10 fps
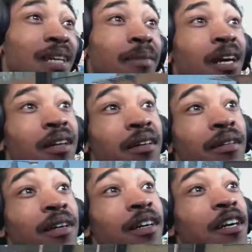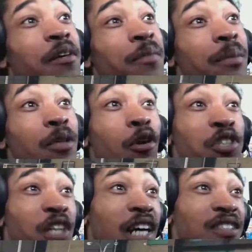about it. Um, let me know
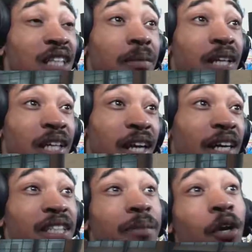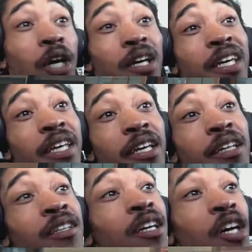what you guys think about the concept art
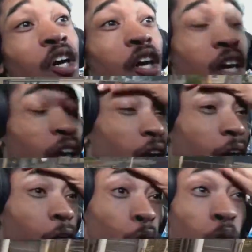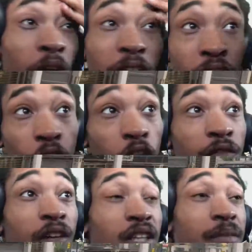again. Uh, Ryan
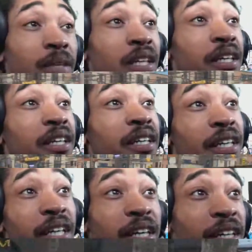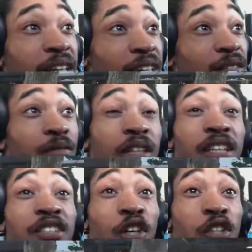Allfather Media uh,
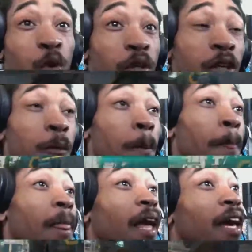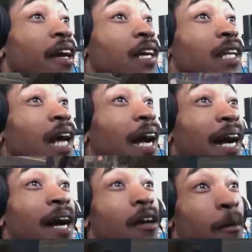is on Twitter and I
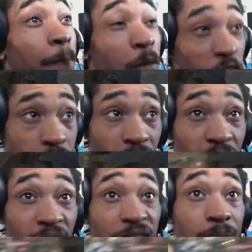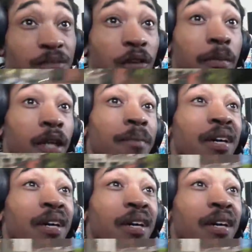got most of my concepts from him